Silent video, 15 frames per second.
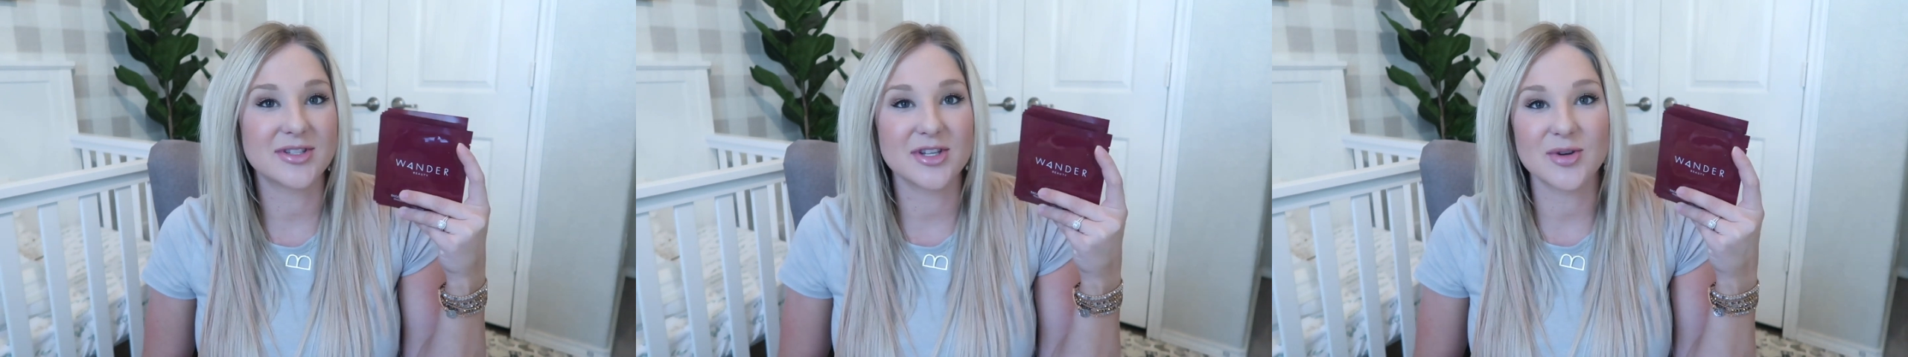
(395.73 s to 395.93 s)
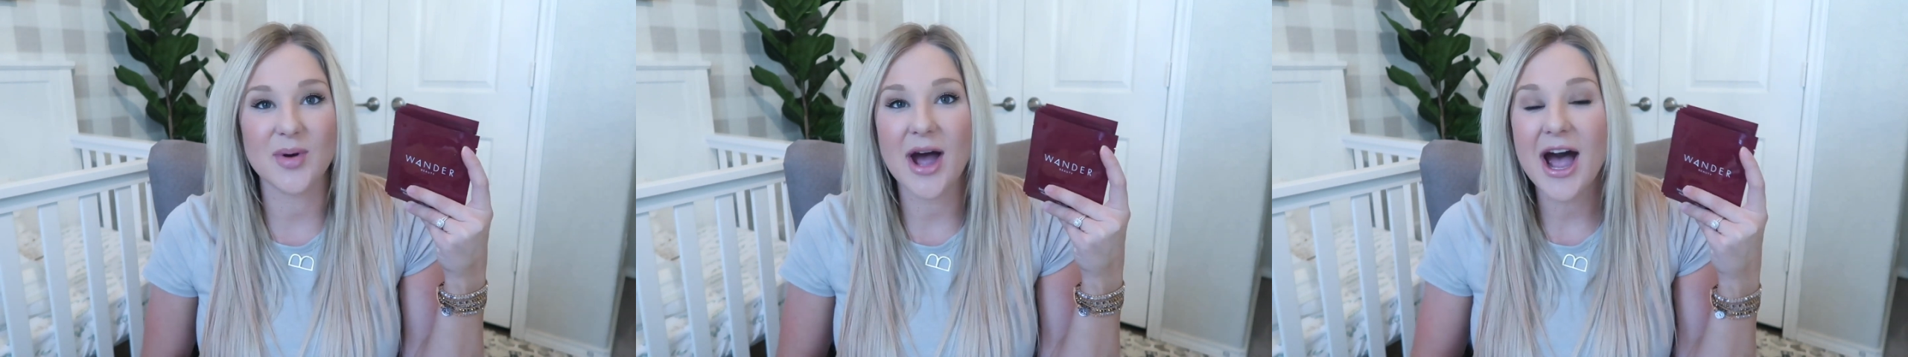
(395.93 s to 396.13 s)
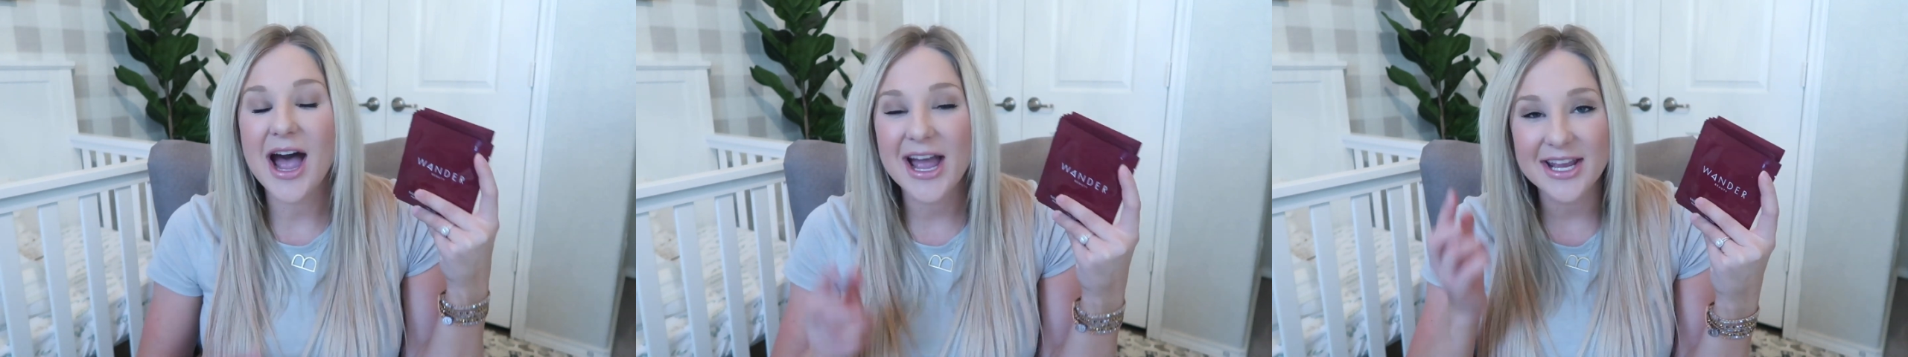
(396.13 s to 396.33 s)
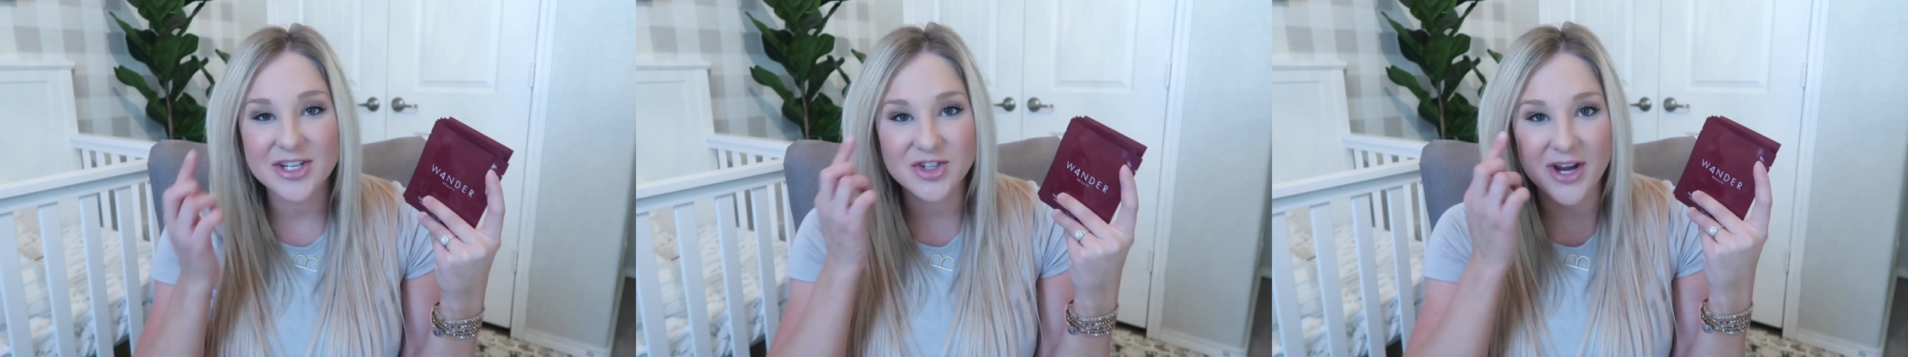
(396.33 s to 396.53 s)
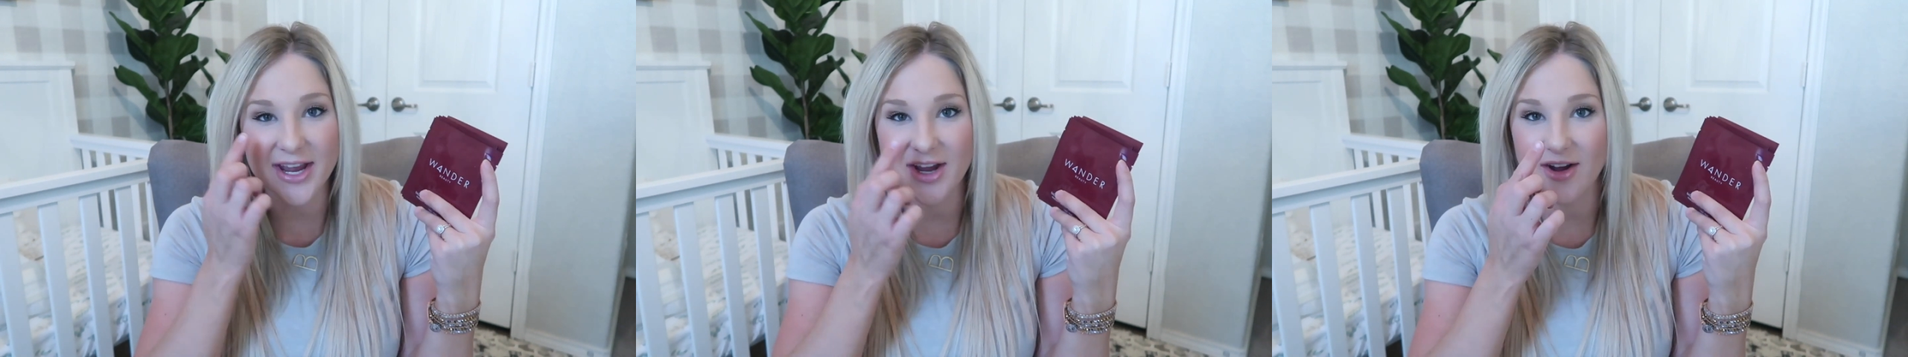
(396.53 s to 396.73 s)
to
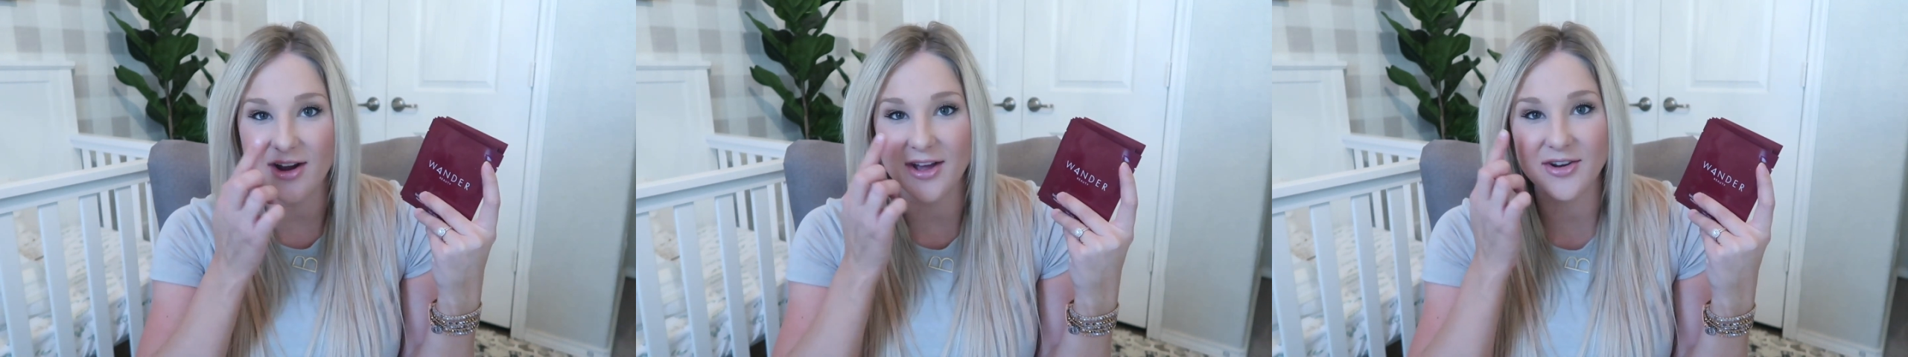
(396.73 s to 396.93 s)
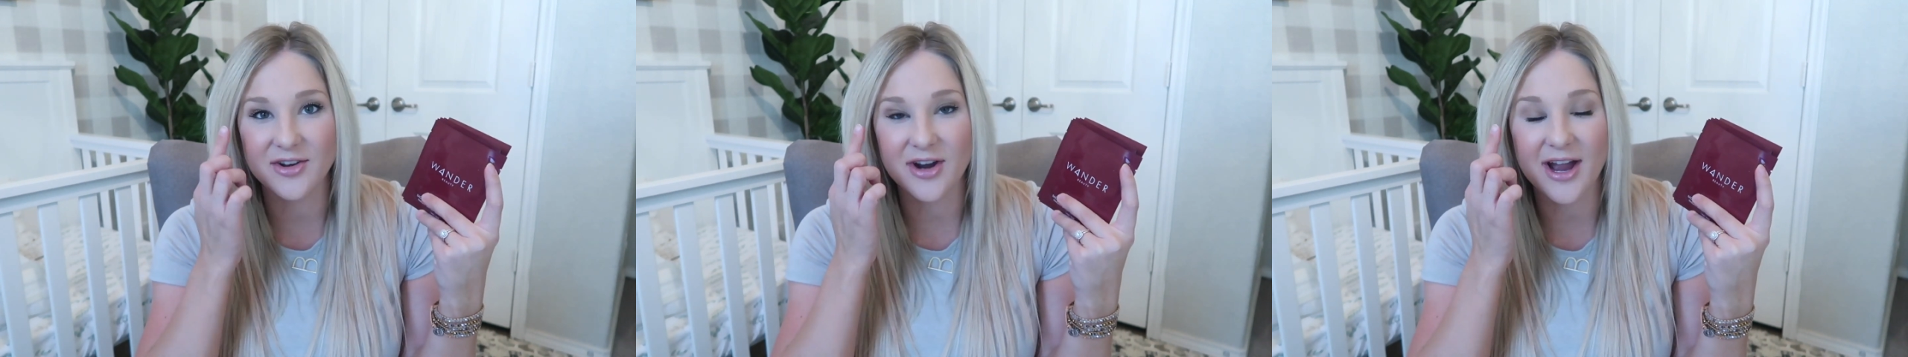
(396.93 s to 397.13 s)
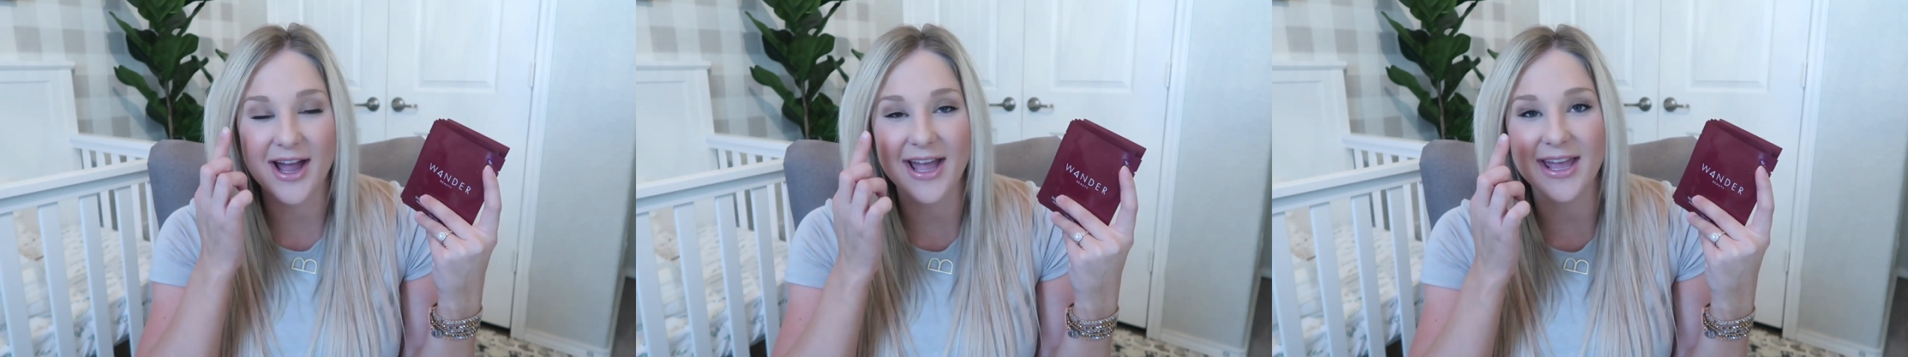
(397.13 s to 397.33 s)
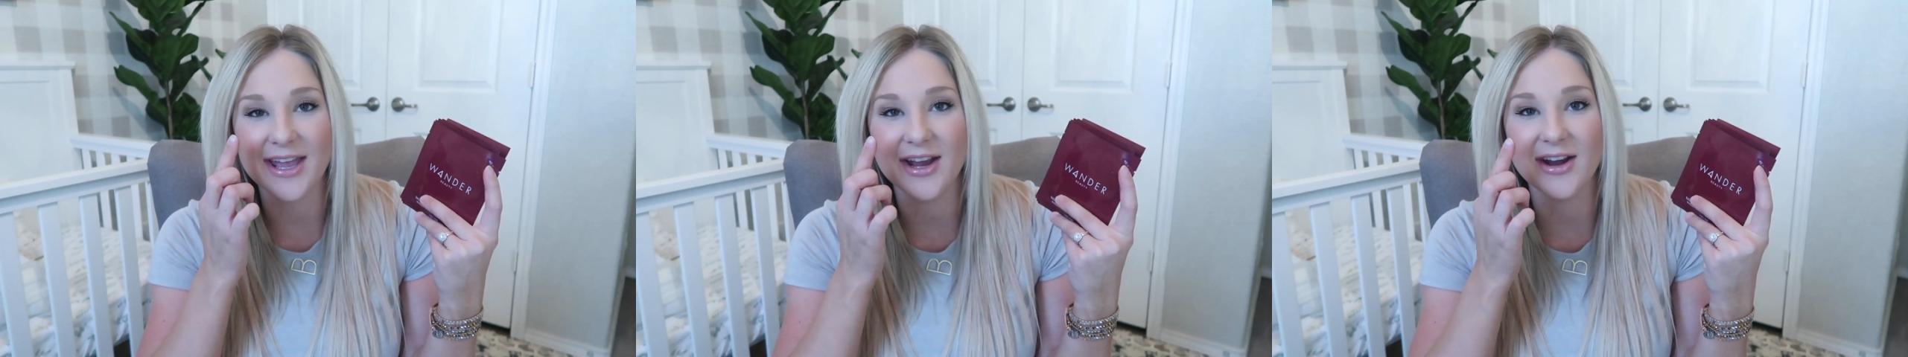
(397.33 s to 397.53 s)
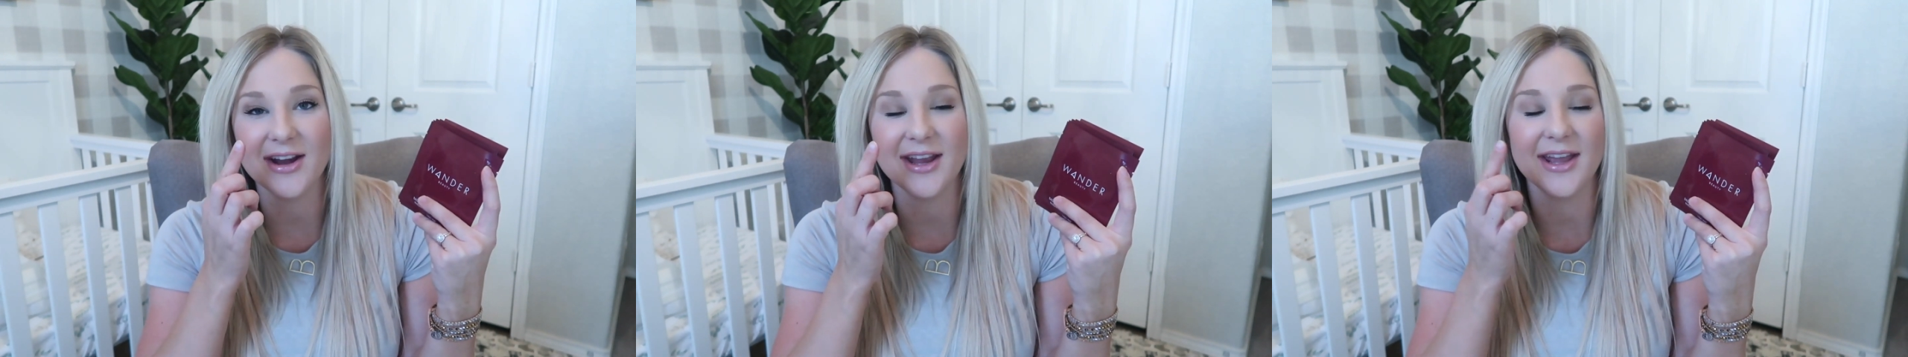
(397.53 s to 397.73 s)
hydrate your under eye
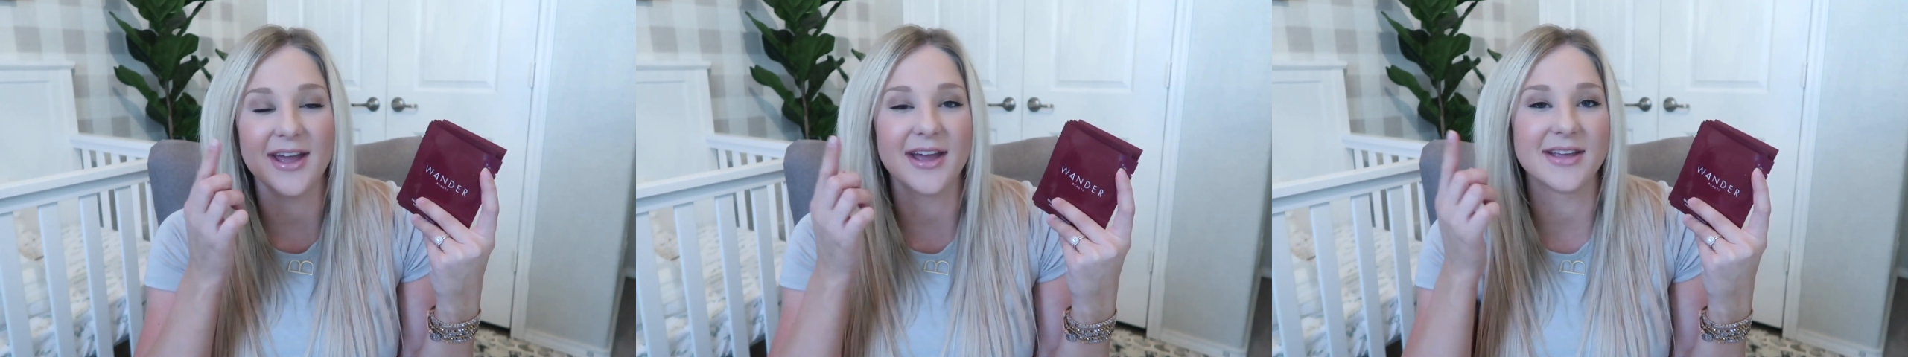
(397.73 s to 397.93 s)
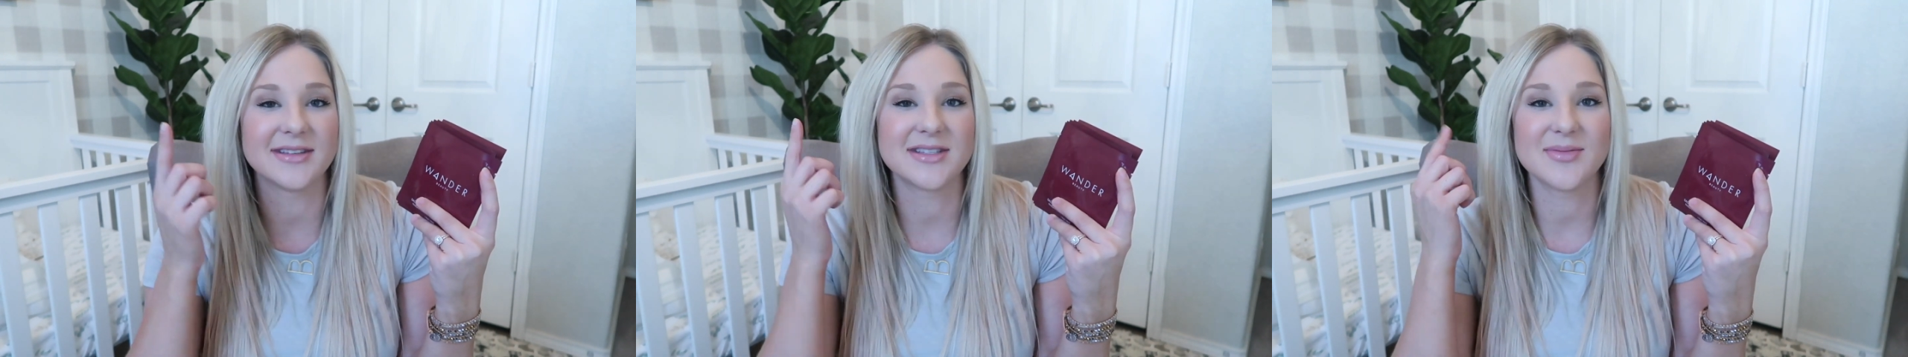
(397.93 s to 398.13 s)
area,